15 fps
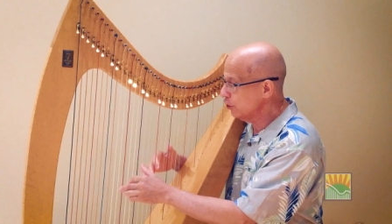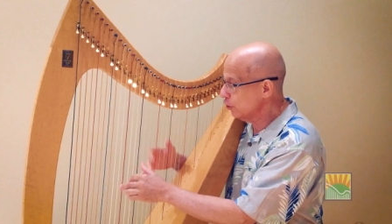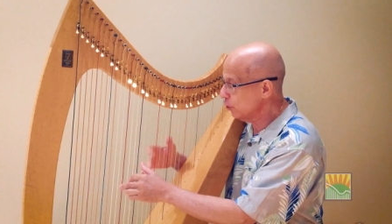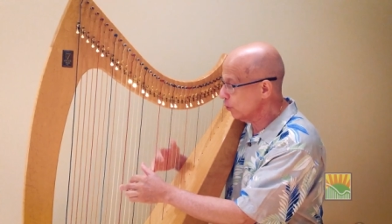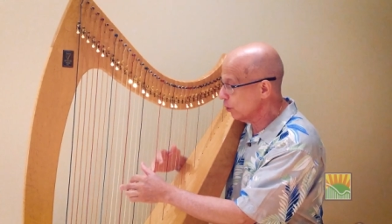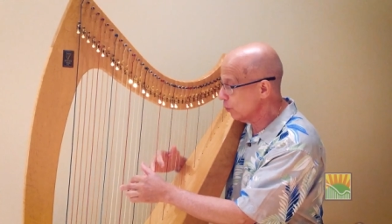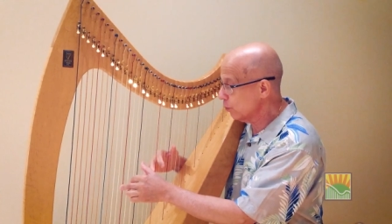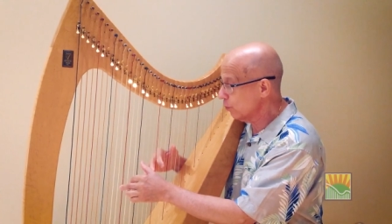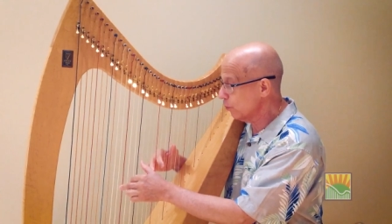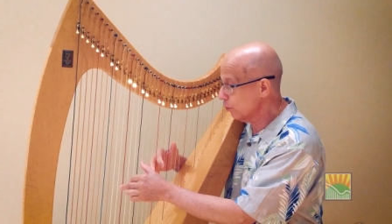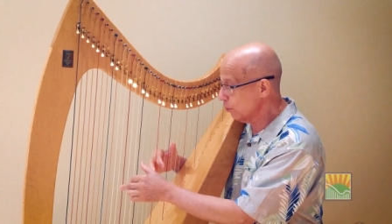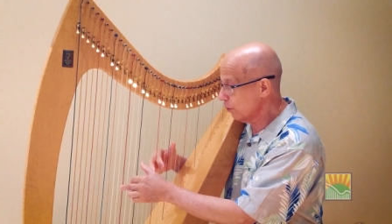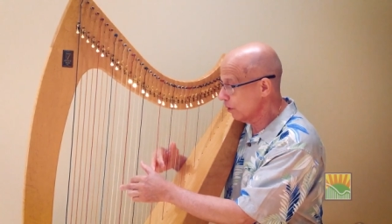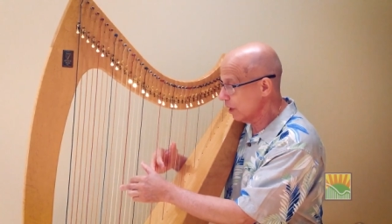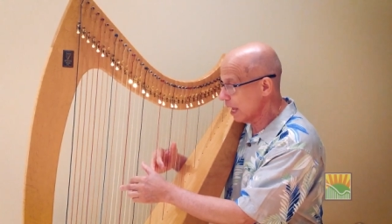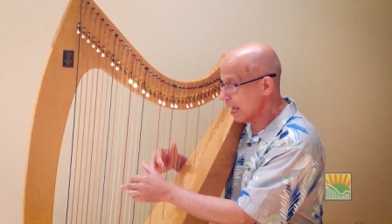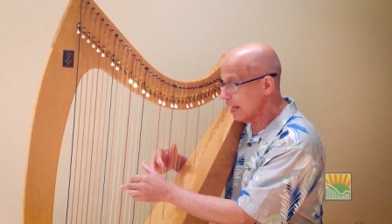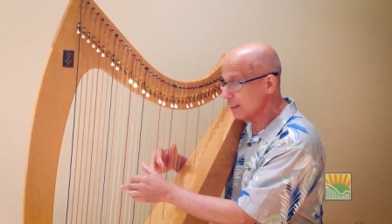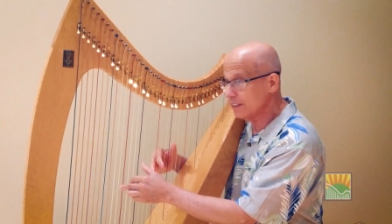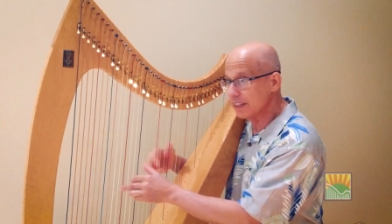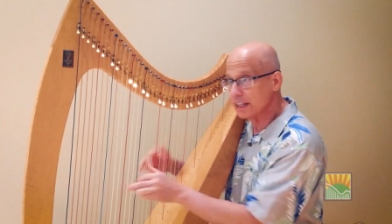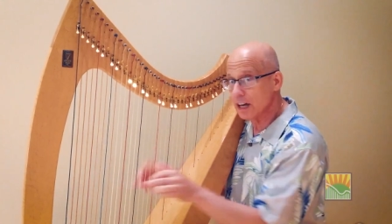your
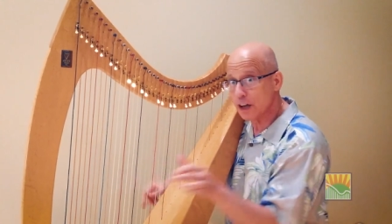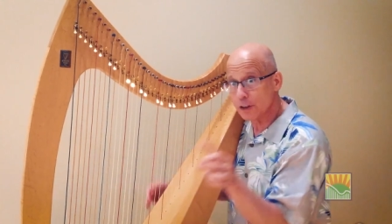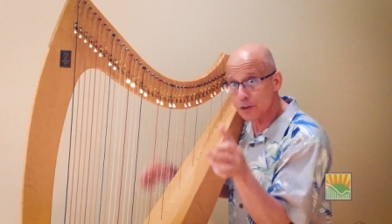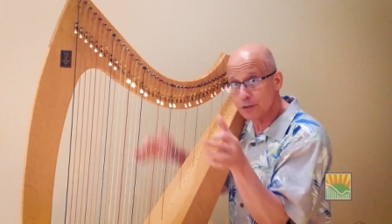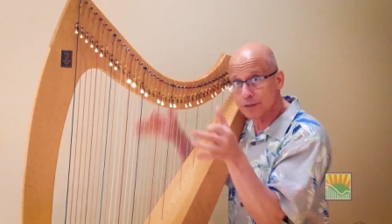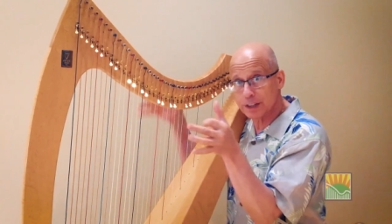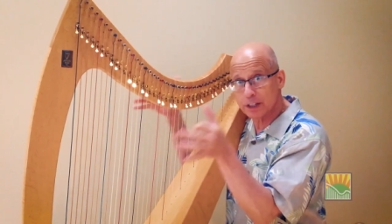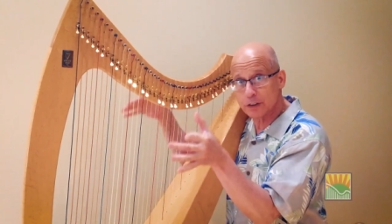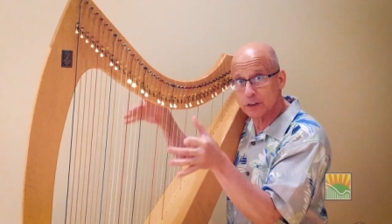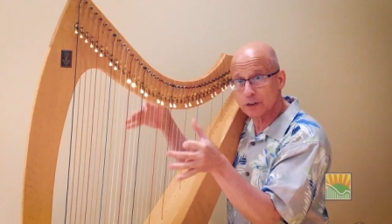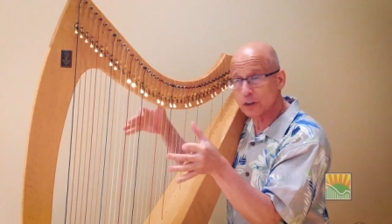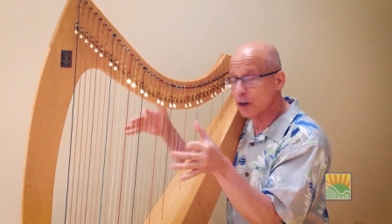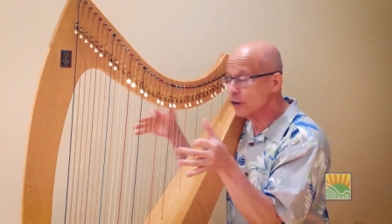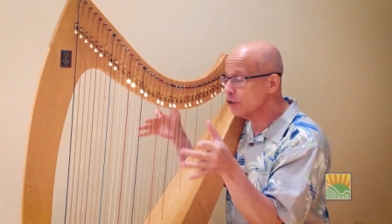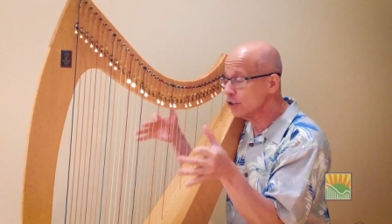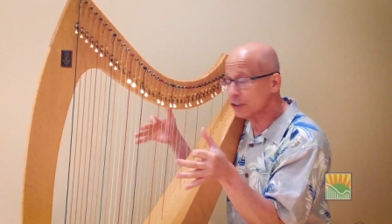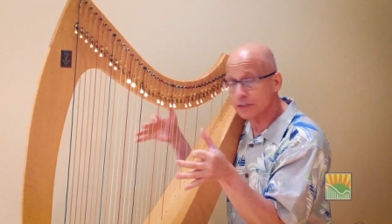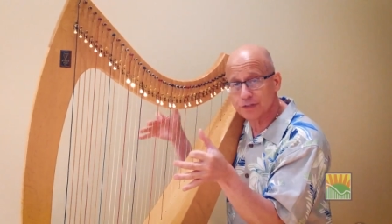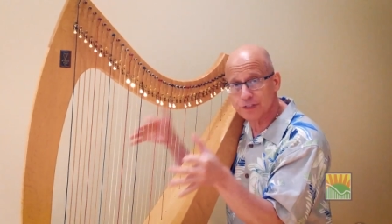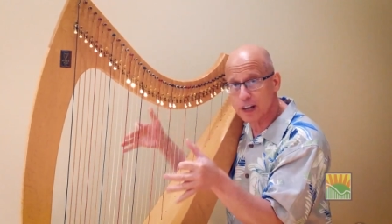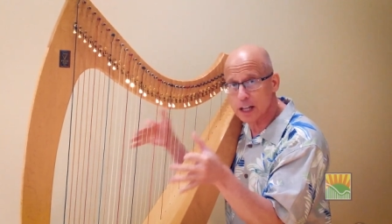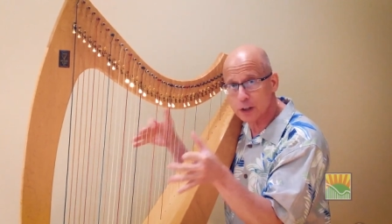and the other fingers are just
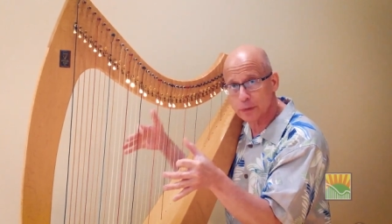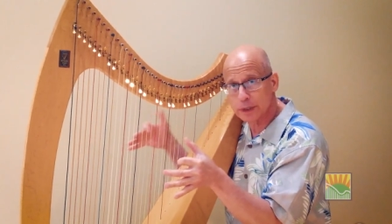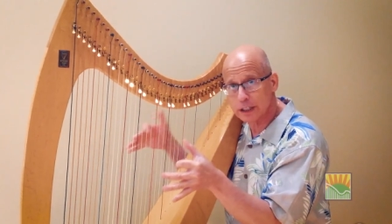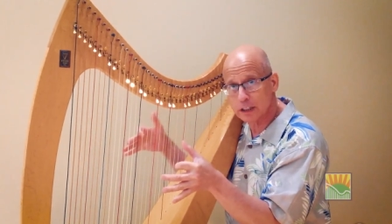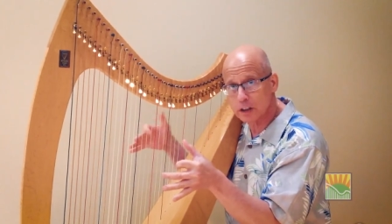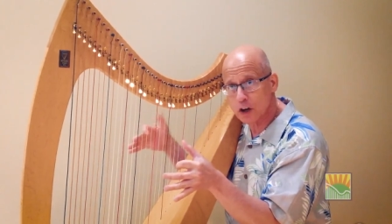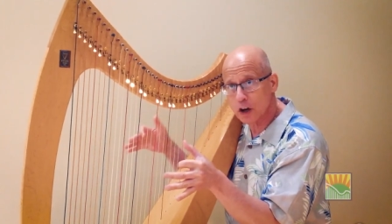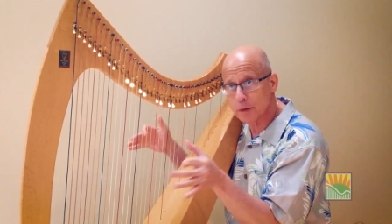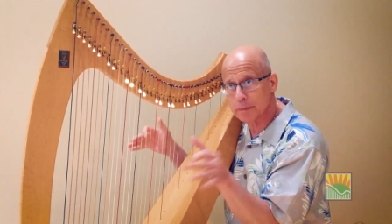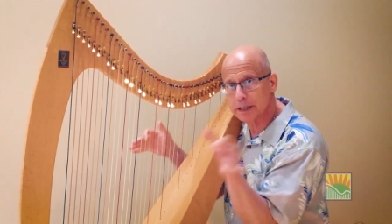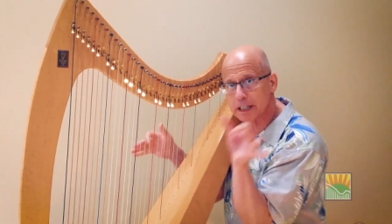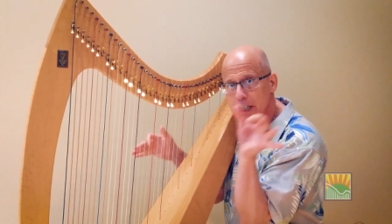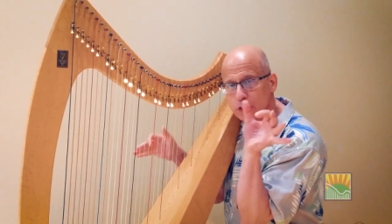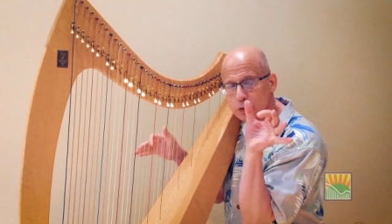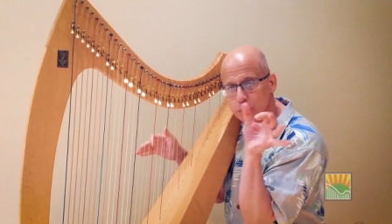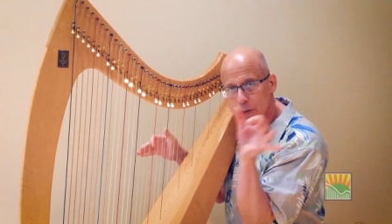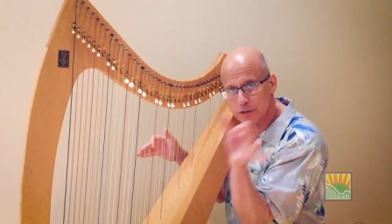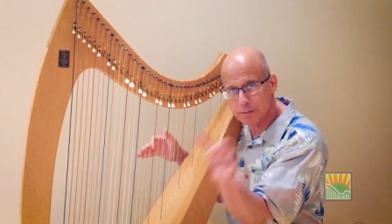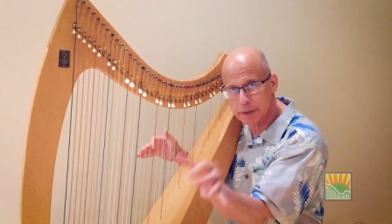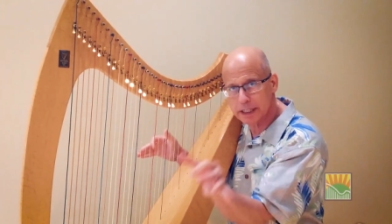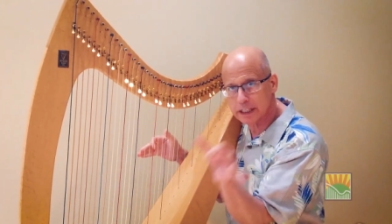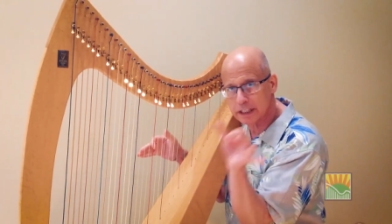following along because
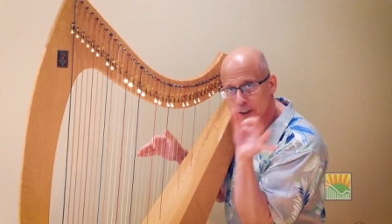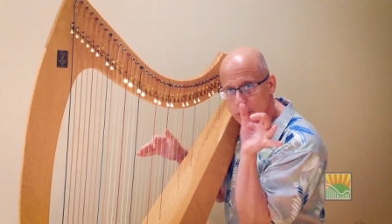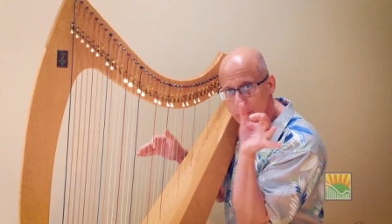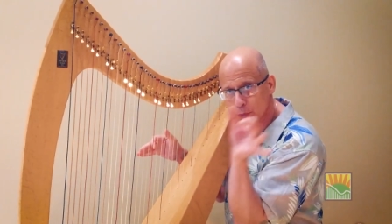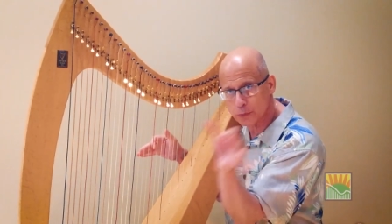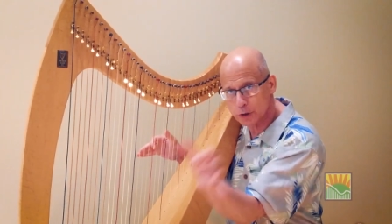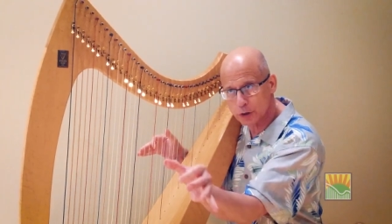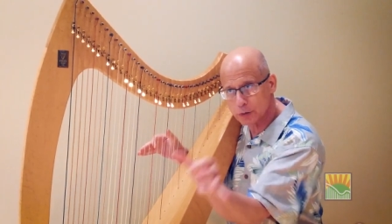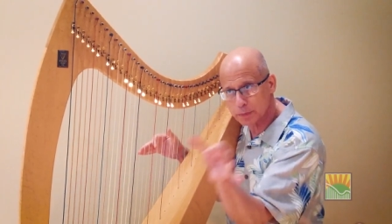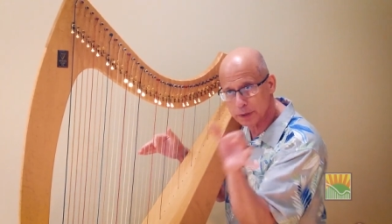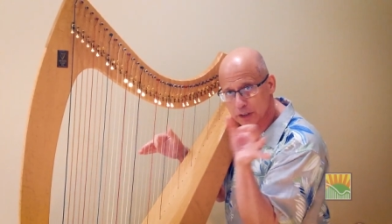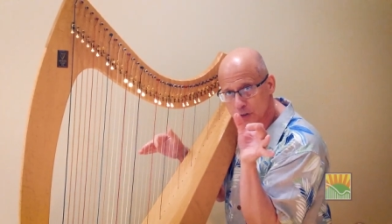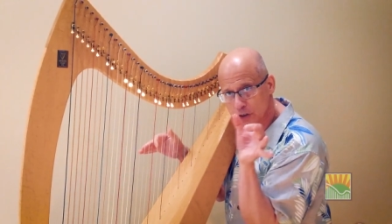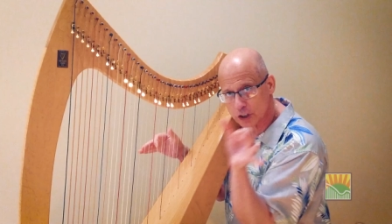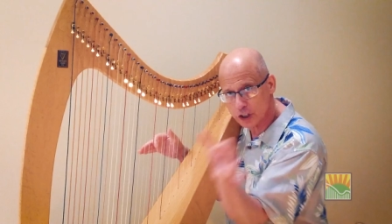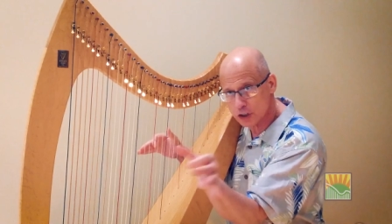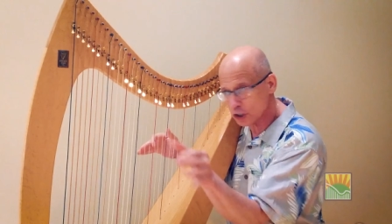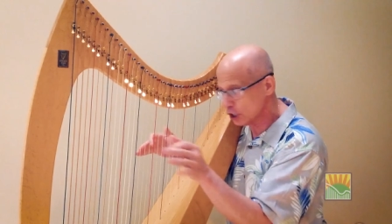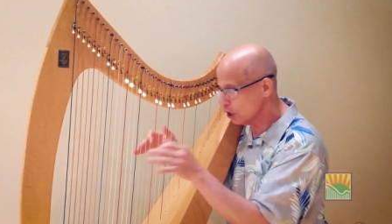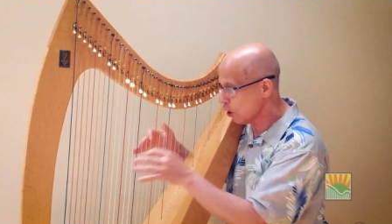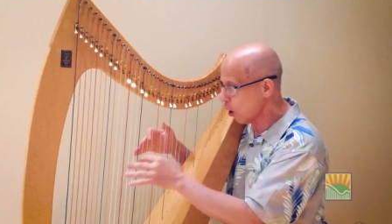we've been in the root position